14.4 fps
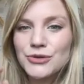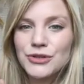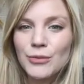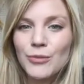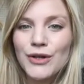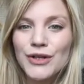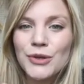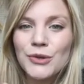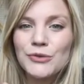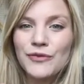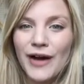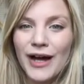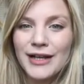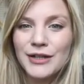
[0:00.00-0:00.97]
someone who
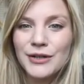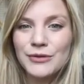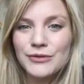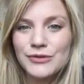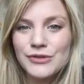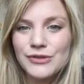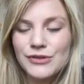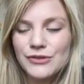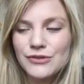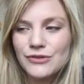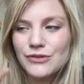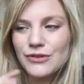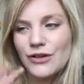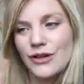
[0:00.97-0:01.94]
values
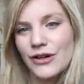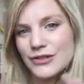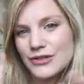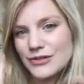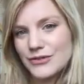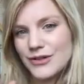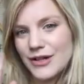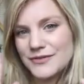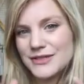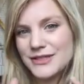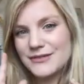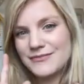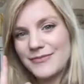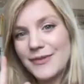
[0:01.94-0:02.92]
arts and
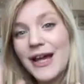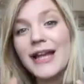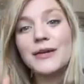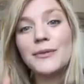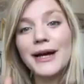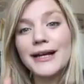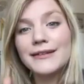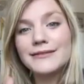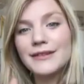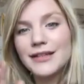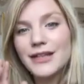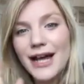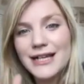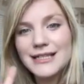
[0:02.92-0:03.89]
crafts anyway
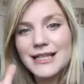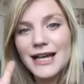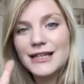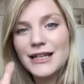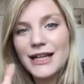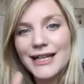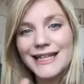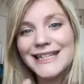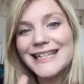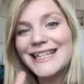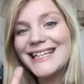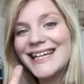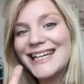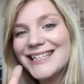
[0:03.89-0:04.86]
and has that like
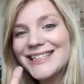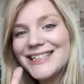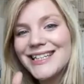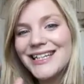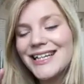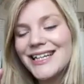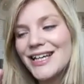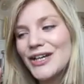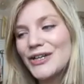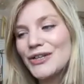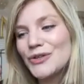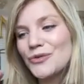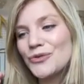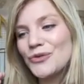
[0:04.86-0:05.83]
leaning,
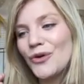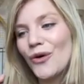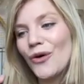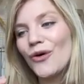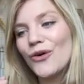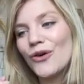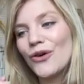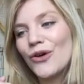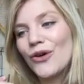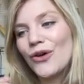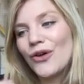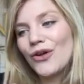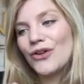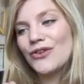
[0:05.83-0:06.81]
you're not
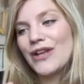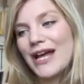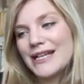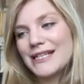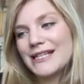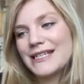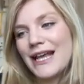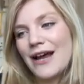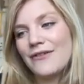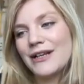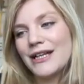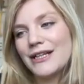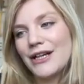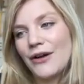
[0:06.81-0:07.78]

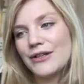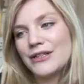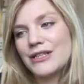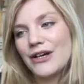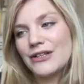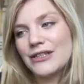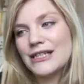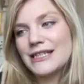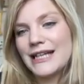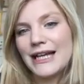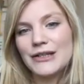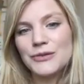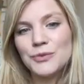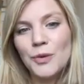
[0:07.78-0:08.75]
necessarily going to
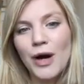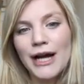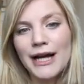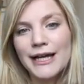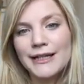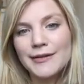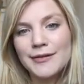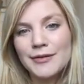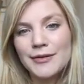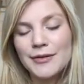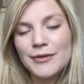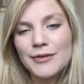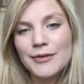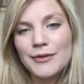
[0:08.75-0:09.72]
understand why
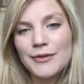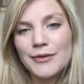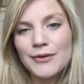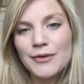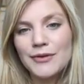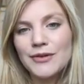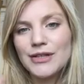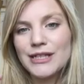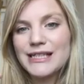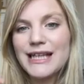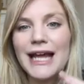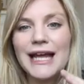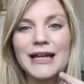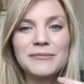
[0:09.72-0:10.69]
the
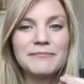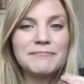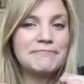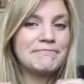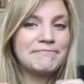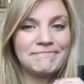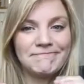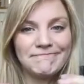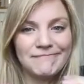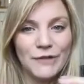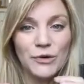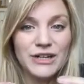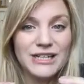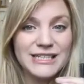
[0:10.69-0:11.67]
same
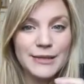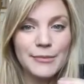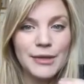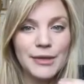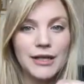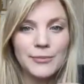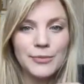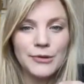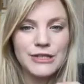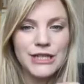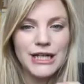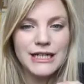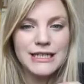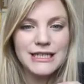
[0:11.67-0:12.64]
or a similar
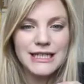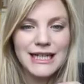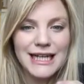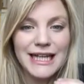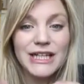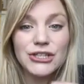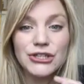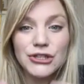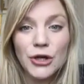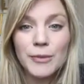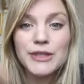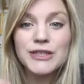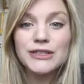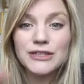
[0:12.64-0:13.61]
product is so
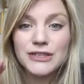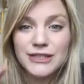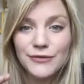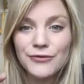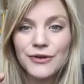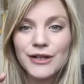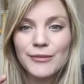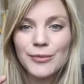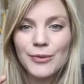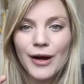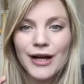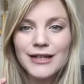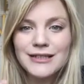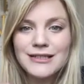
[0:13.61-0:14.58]
much different in
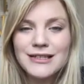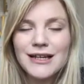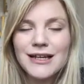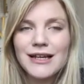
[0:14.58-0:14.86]
price.